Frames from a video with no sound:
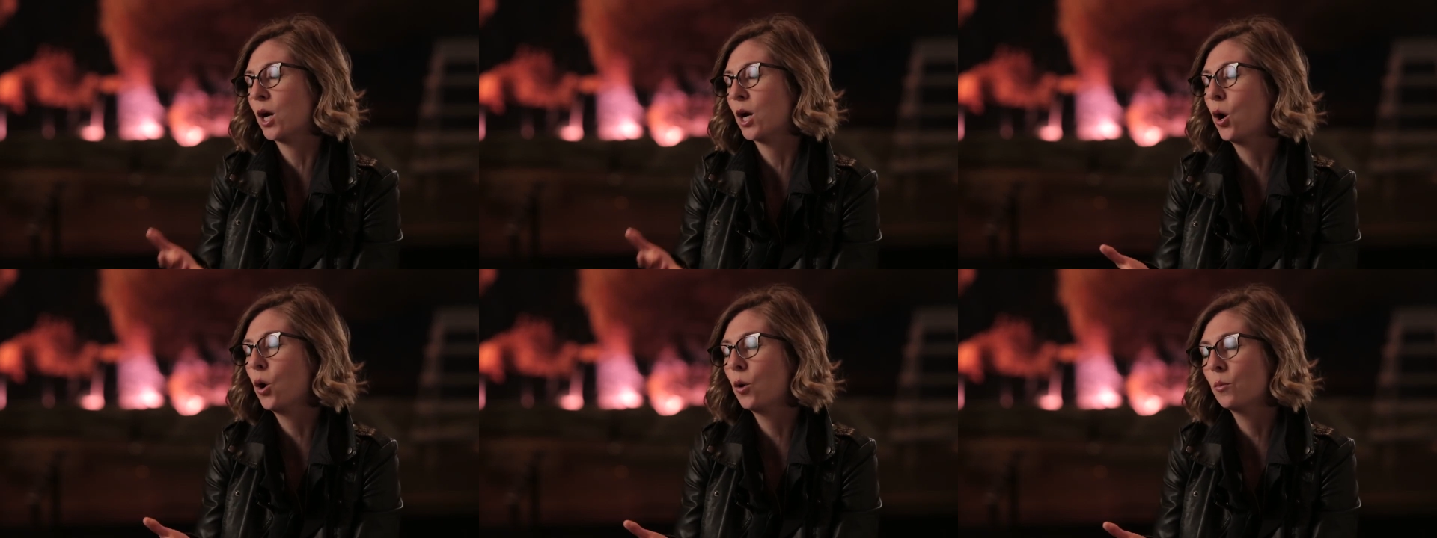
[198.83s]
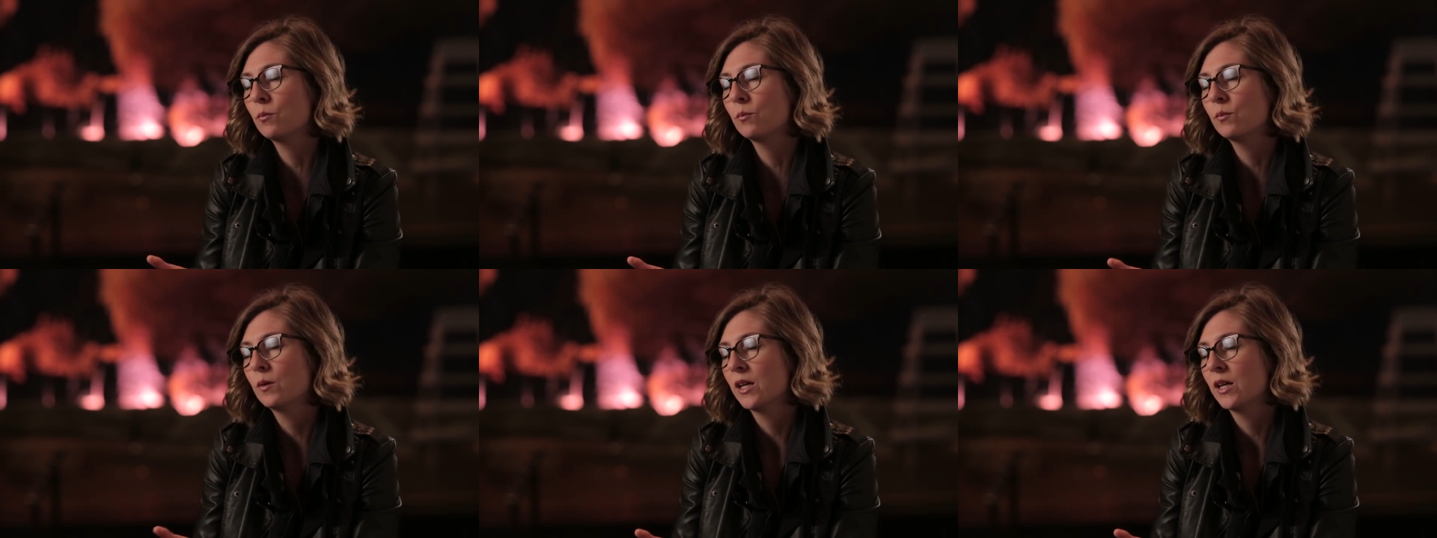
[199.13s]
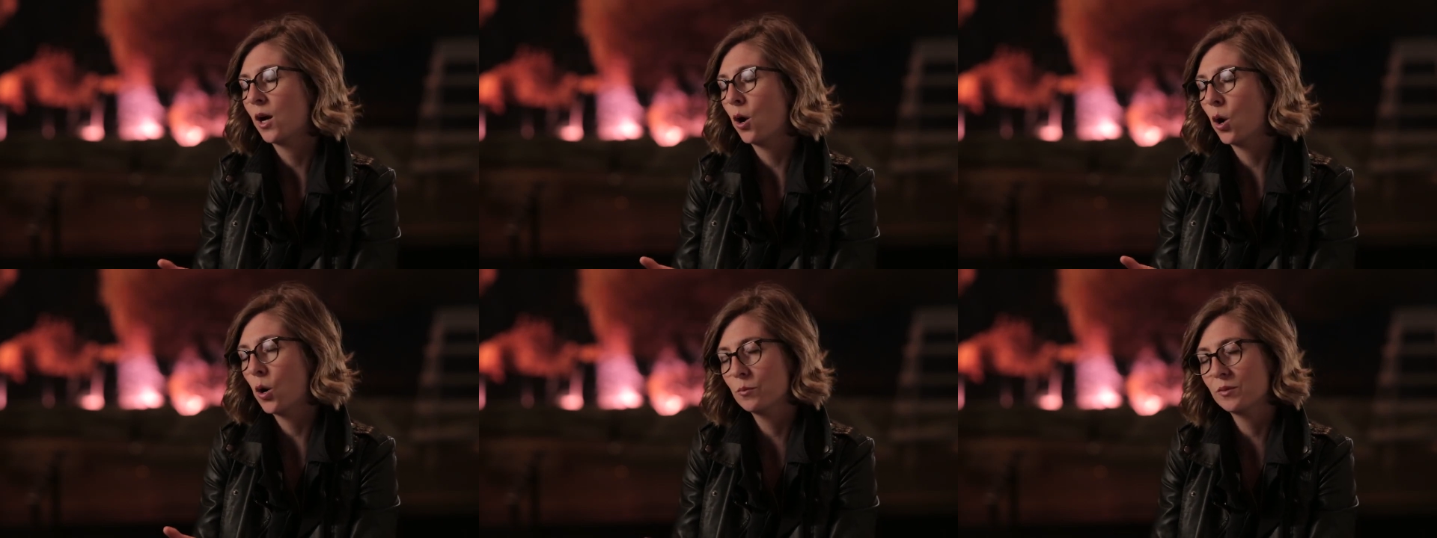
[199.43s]

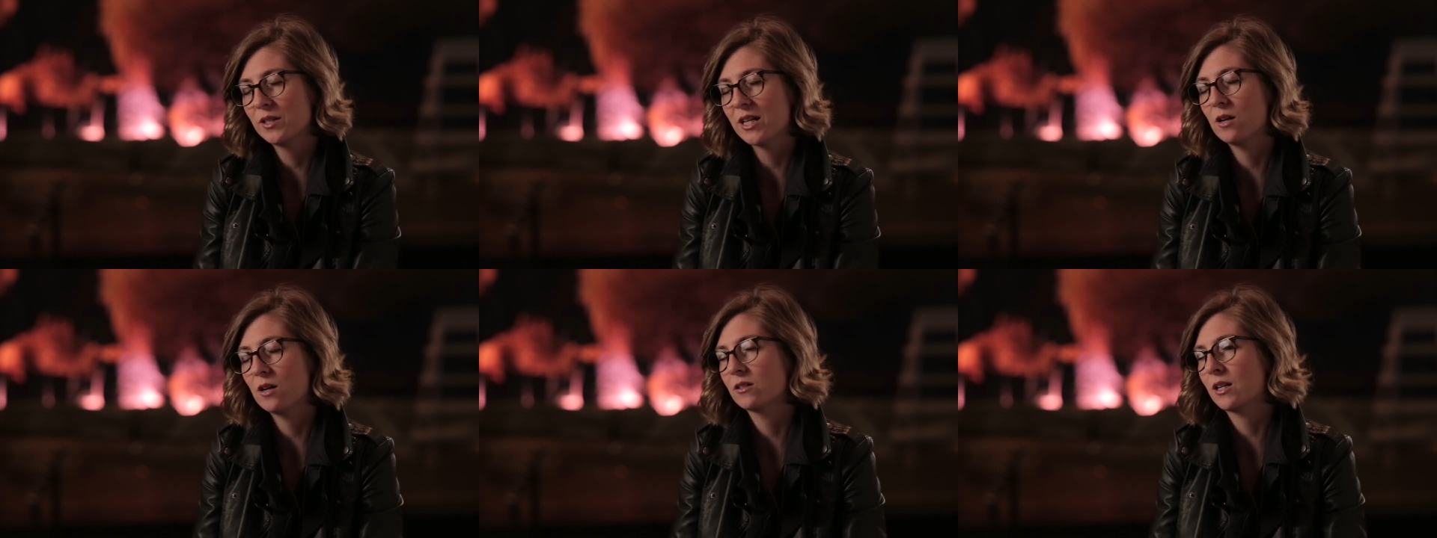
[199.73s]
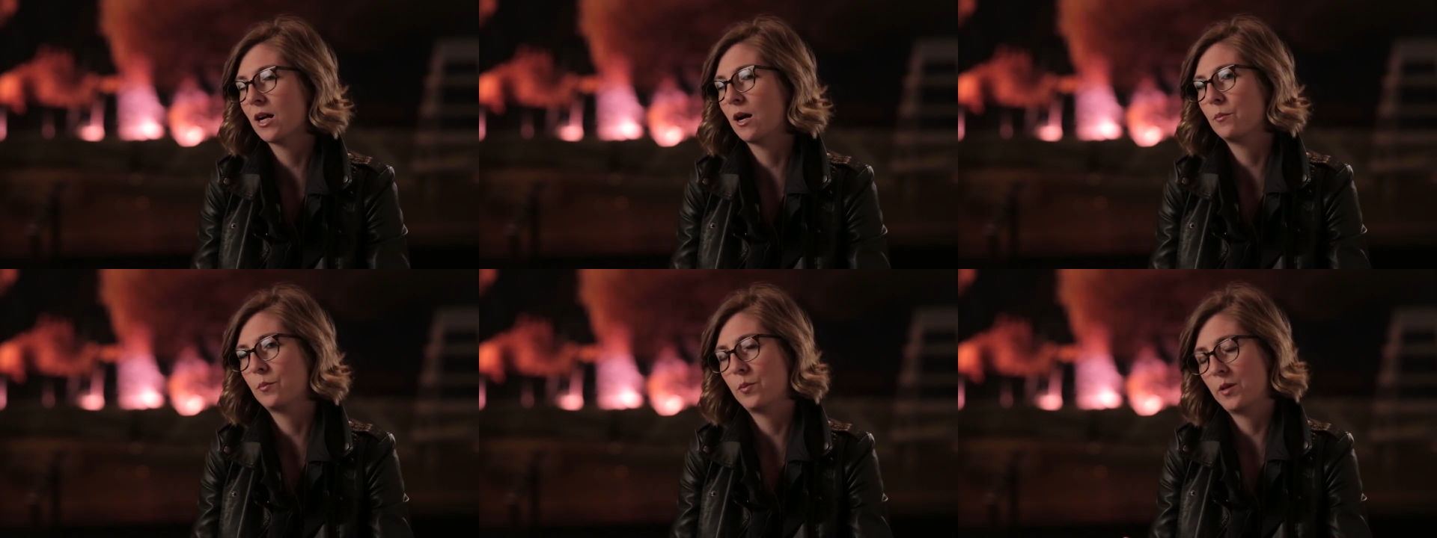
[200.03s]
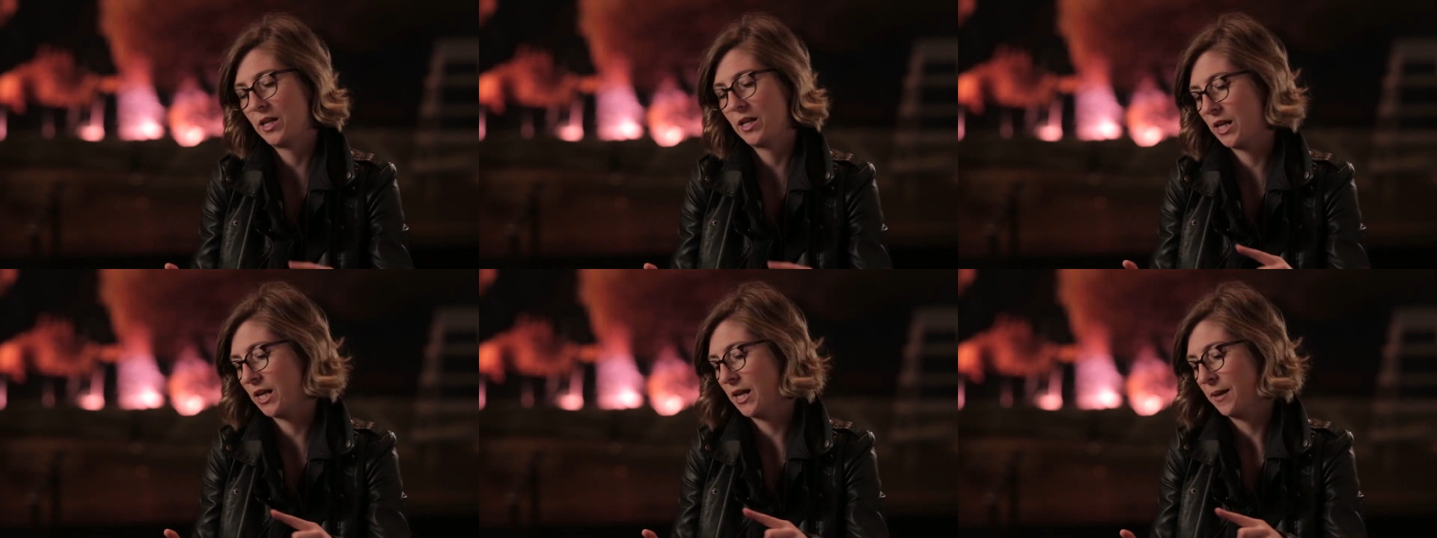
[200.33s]
hometown
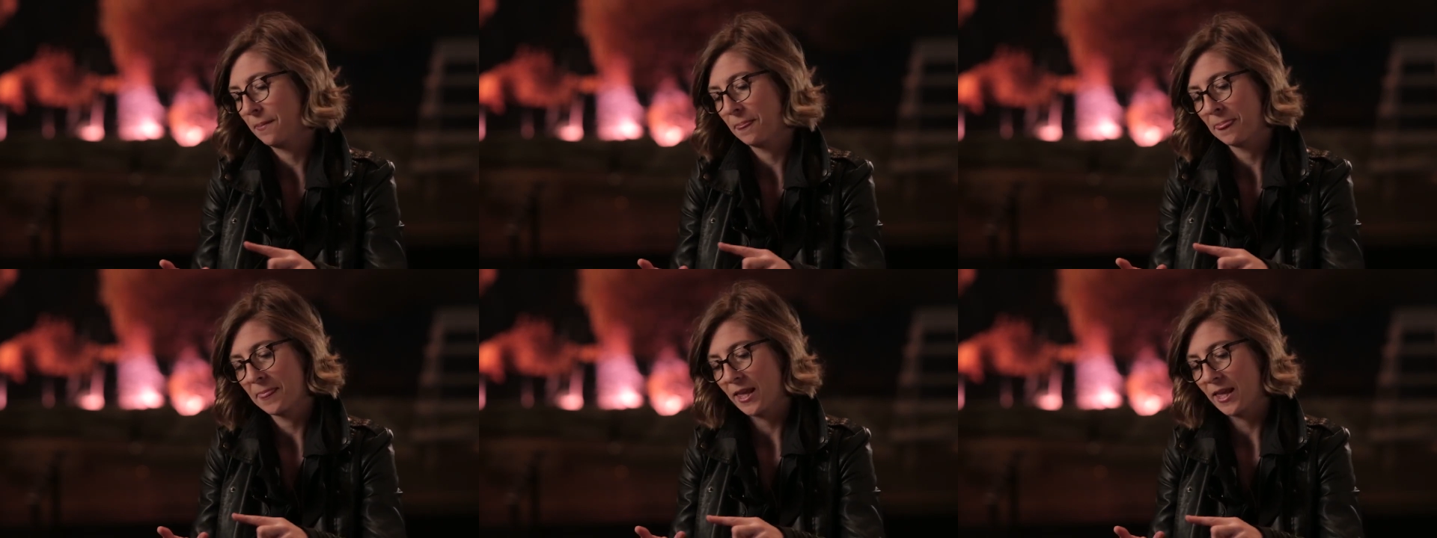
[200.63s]
company.